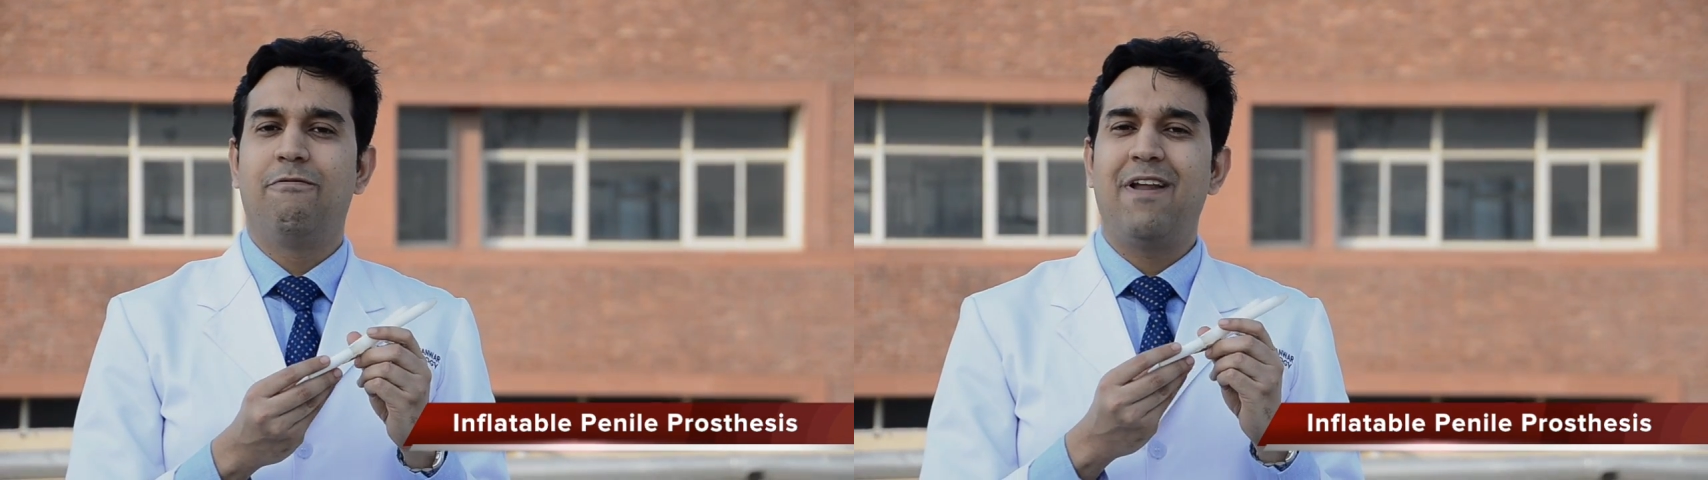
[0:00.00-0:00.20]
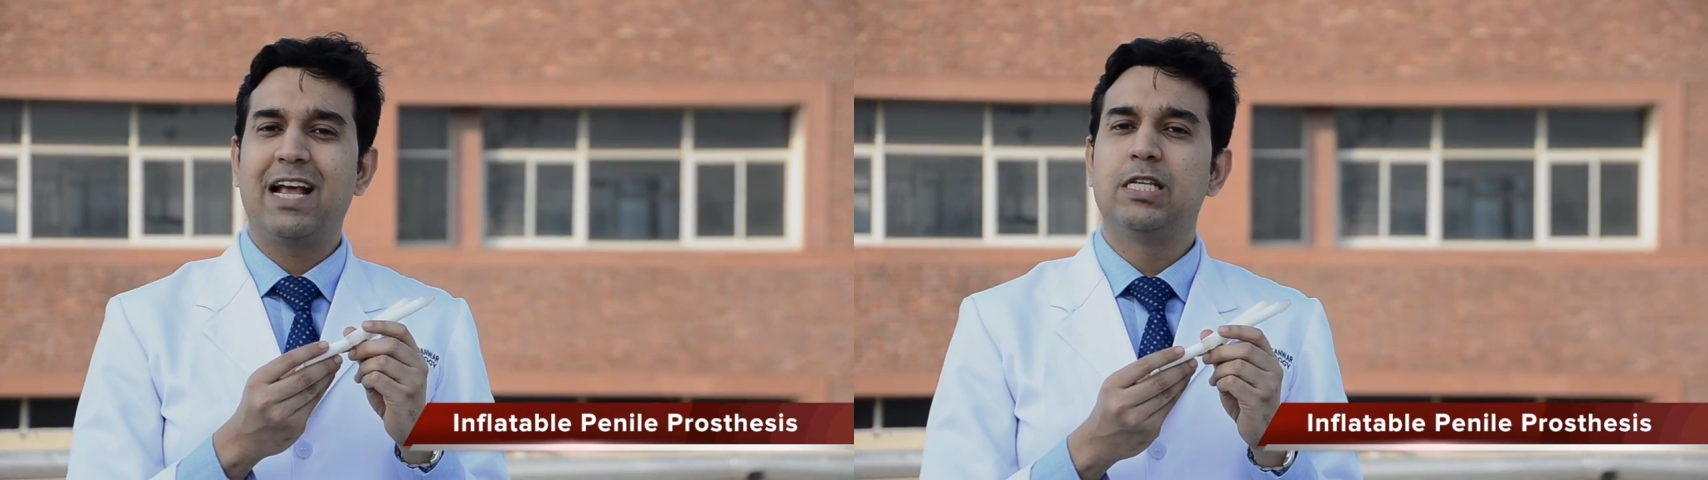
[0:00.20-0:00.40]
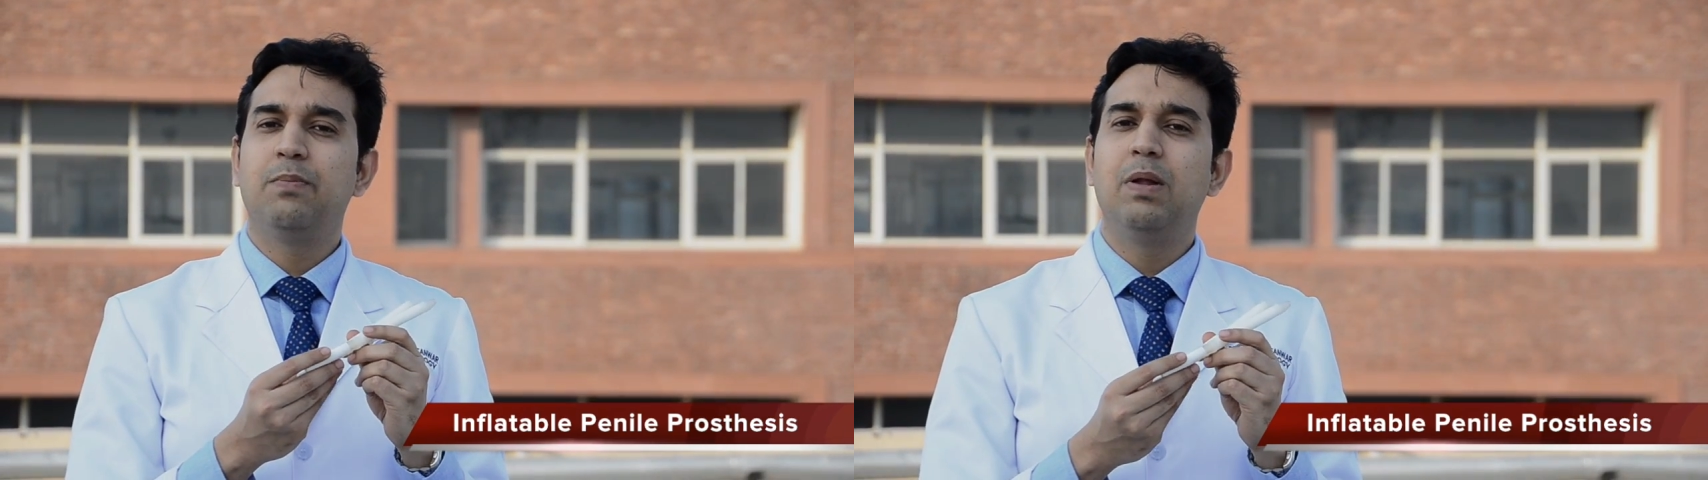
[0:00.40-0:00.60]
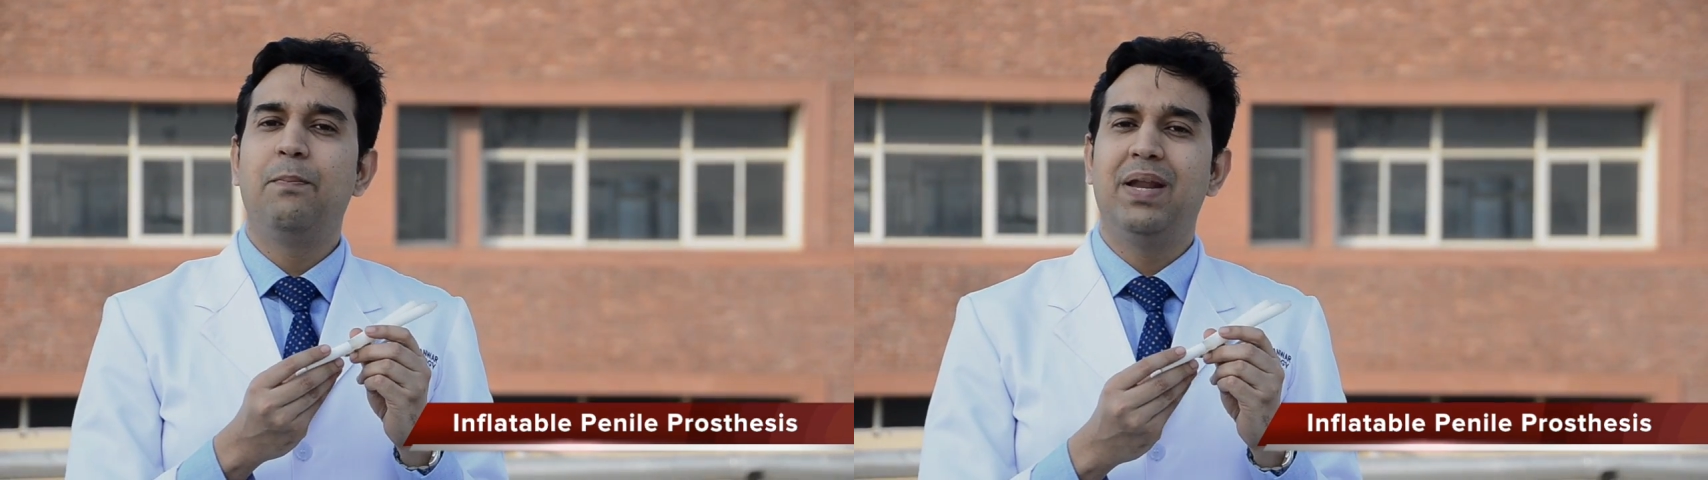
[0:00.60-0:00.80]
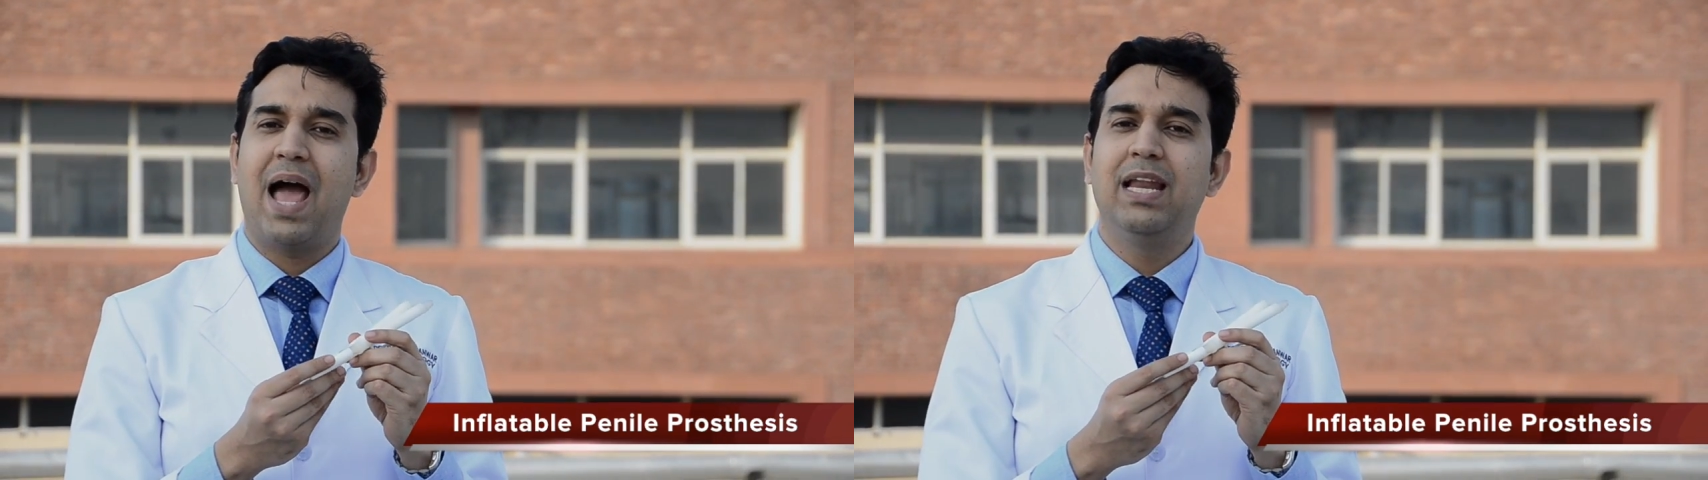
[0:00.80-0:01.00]
flexible
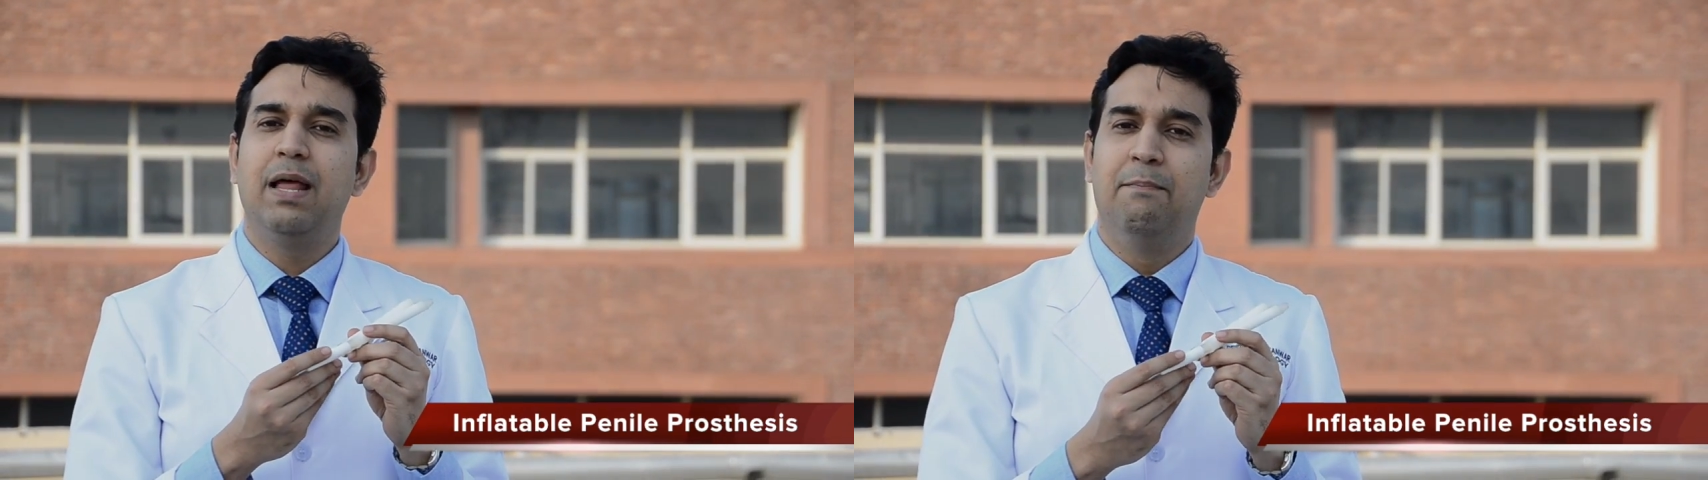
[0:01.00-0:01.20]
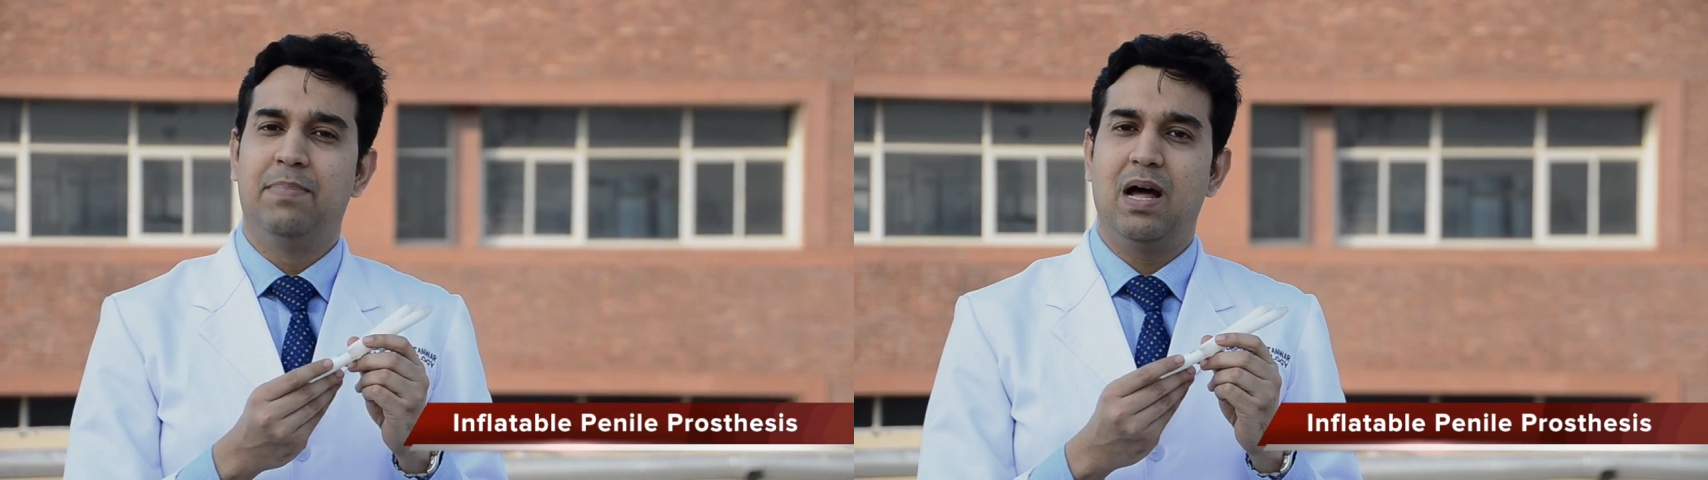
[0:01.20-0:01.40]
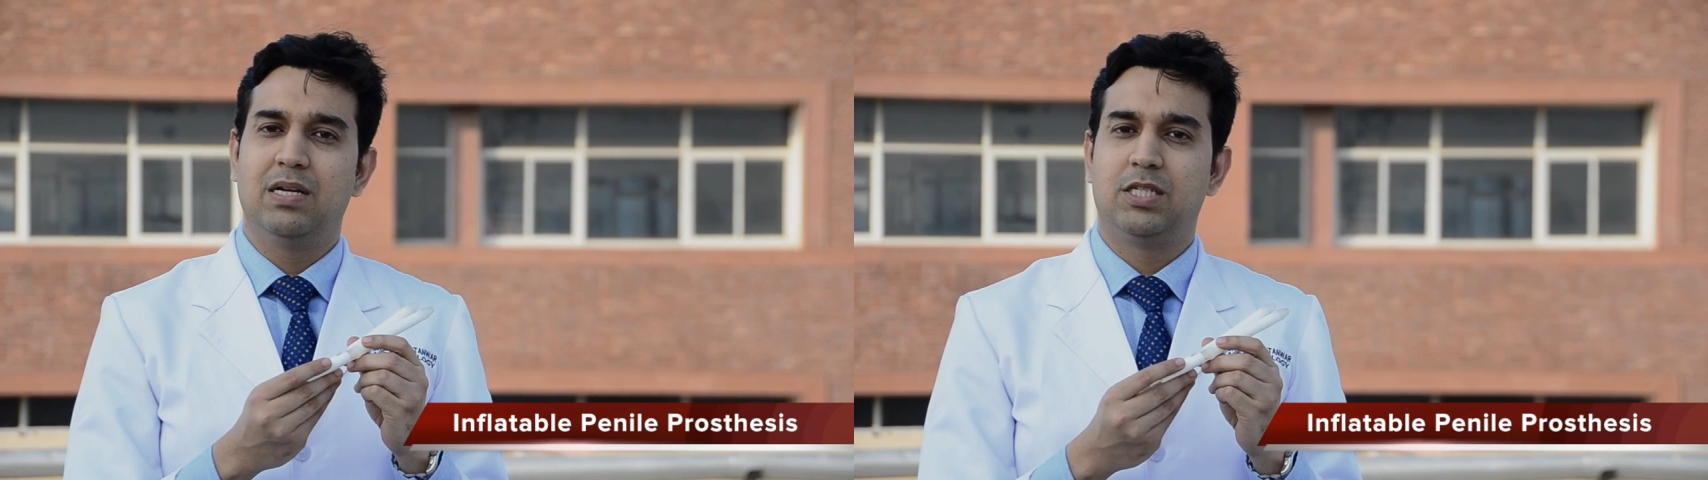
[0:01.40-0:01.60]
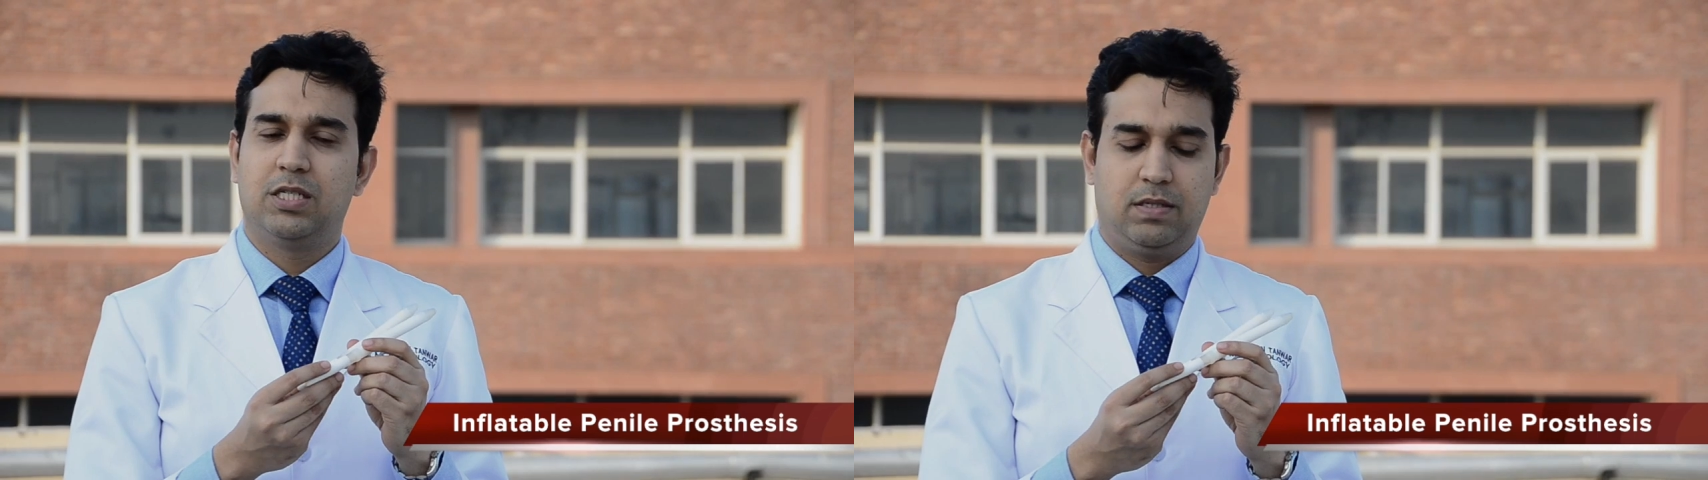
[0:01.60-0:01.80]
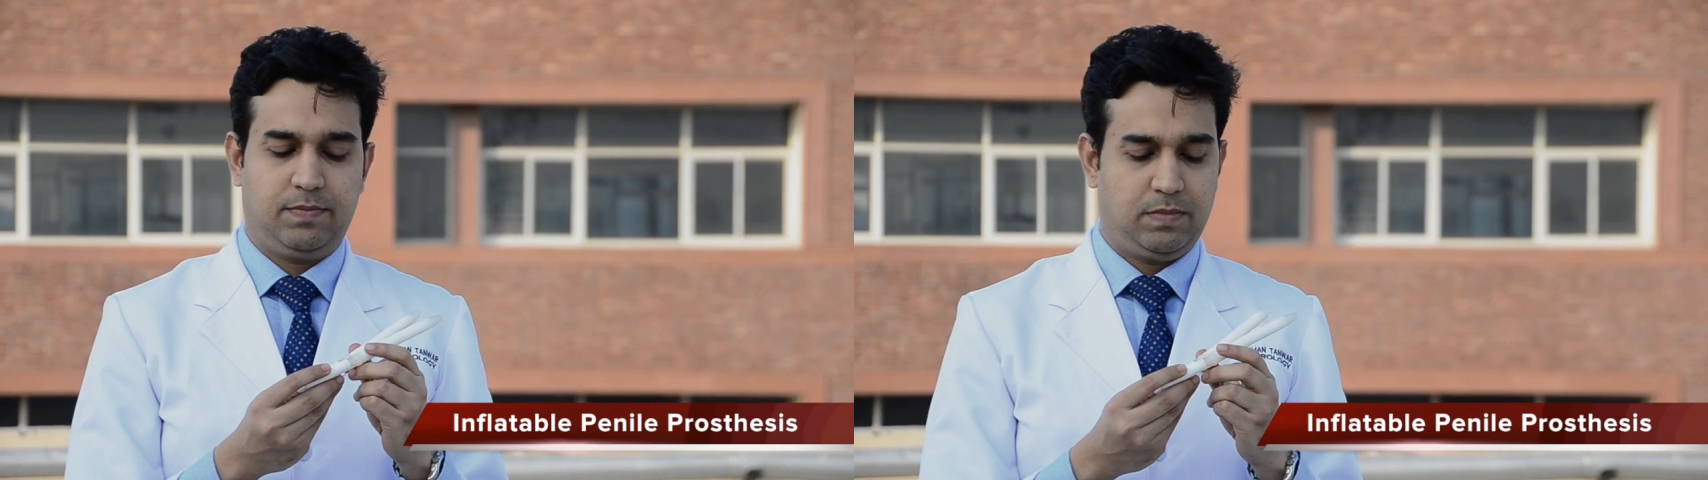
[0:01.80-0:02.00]
penile implant.